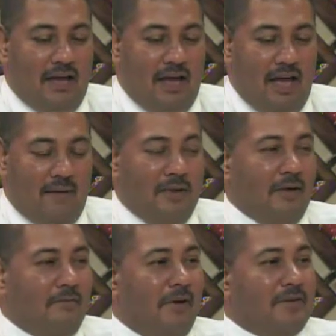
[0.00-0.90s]
have
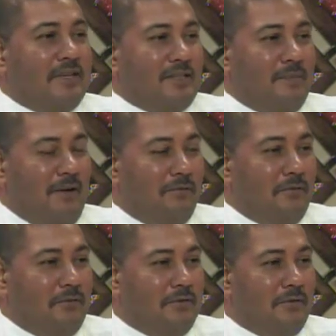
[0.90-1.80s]
become very suspect
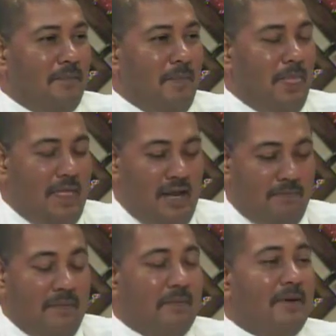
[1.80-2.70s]
foods. And
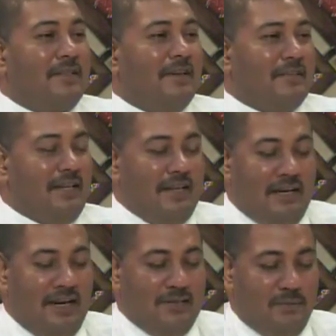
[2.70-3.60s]
people must understand that.
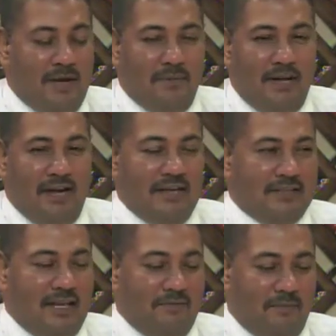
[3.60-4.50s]
That is why we are
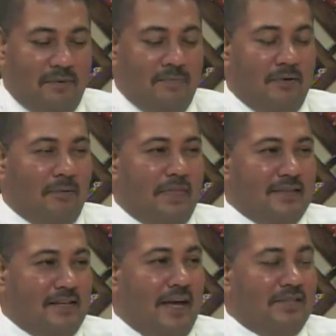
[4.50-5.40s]
asking for people with
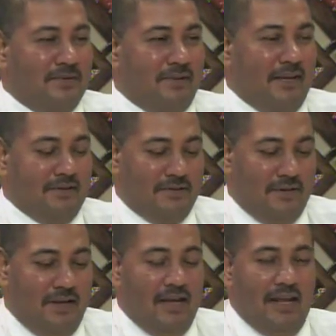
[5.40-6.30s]
these large events
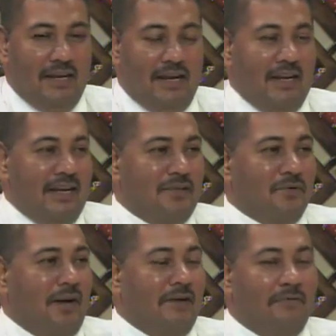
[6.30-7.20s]
that they need
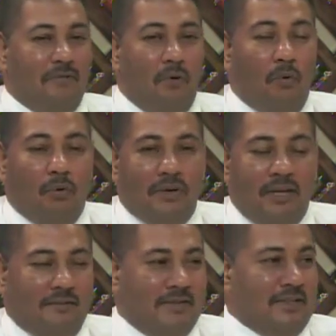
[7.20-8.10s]
to have
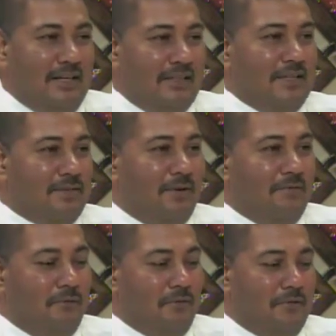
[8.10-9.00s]
holding facilities for the
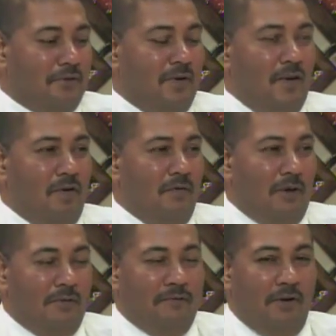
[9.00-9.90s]
foods. What
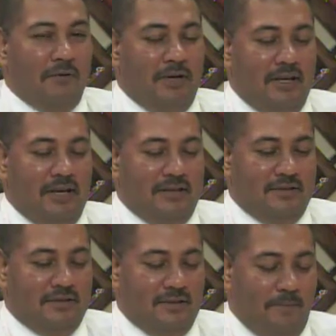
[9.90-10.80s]
we found
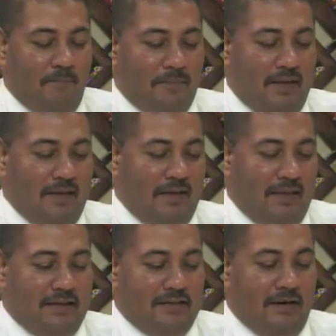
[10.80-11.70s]
is
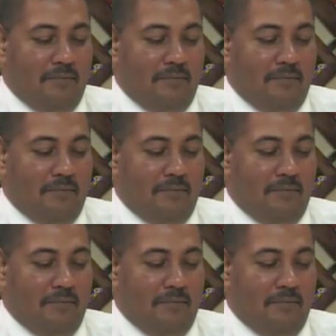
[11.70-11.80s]
that